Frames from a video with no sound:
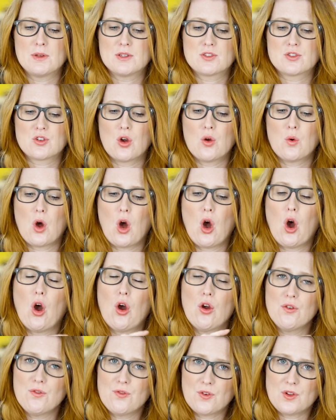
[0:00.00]
So
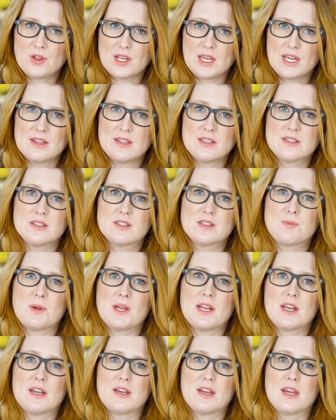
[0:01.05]
hopefully this has
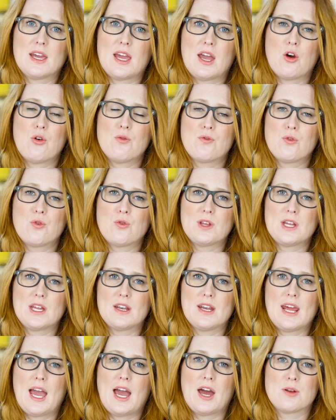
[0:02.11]
been helpful
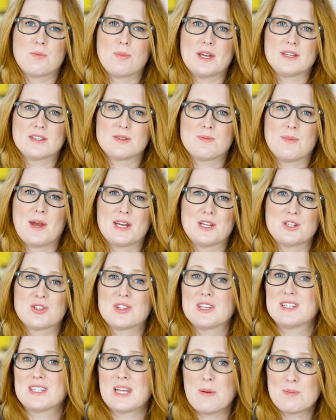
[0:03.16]
in how to best manage
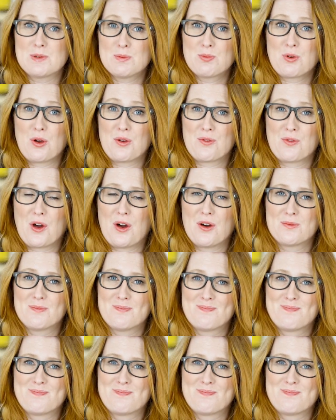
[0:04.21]
the adapter profile.